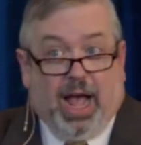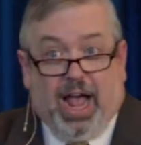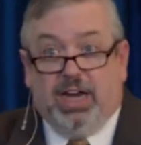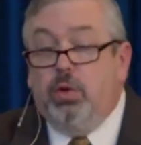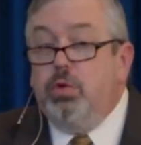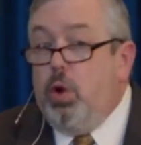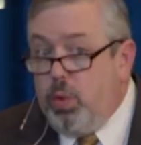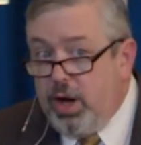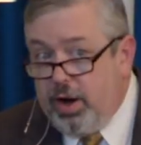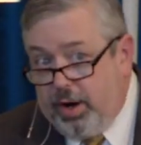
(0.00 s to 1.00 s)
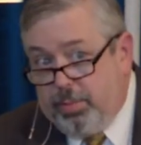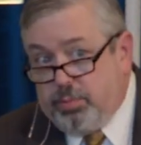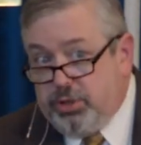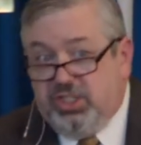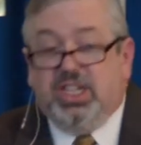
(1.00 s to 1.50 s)
I don't know where
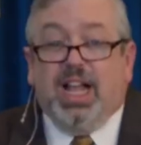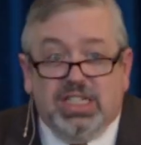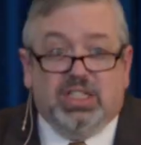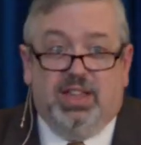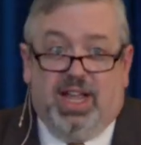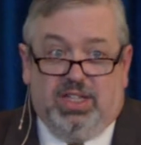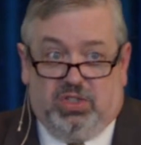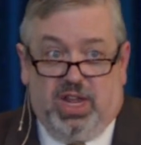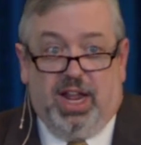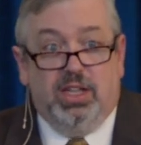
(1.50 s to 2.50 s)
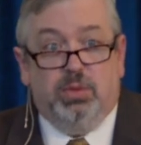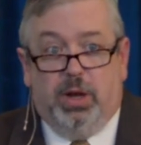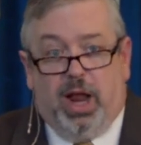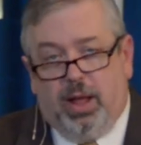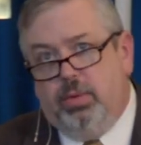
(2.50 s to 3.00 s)
precisely that stands,
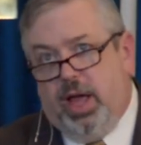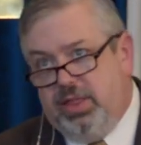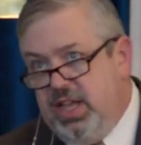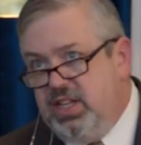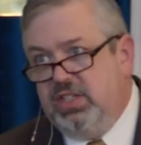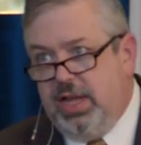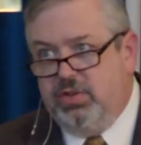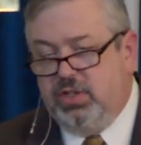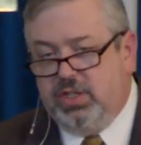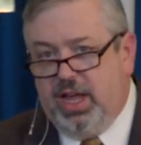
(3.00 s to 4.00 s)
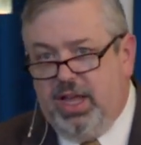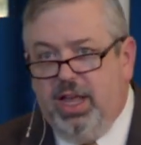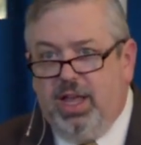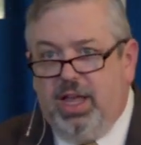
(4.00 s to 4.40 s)
but I think it's safe to say